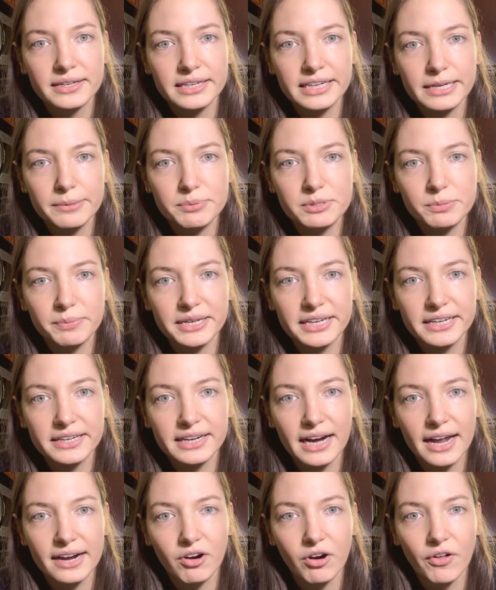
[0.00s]
keeps me
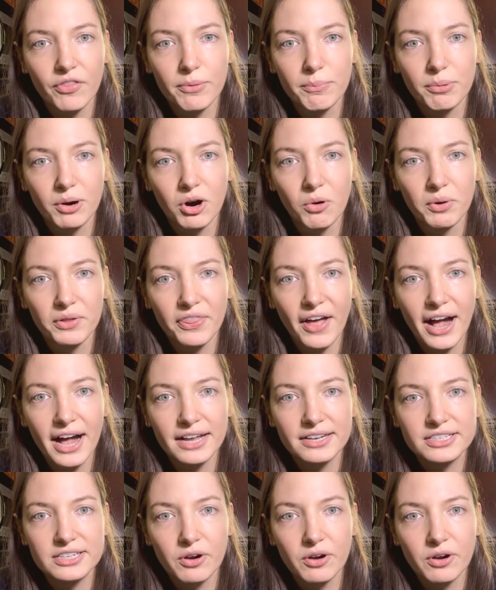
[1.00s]
kind of on the ball with that.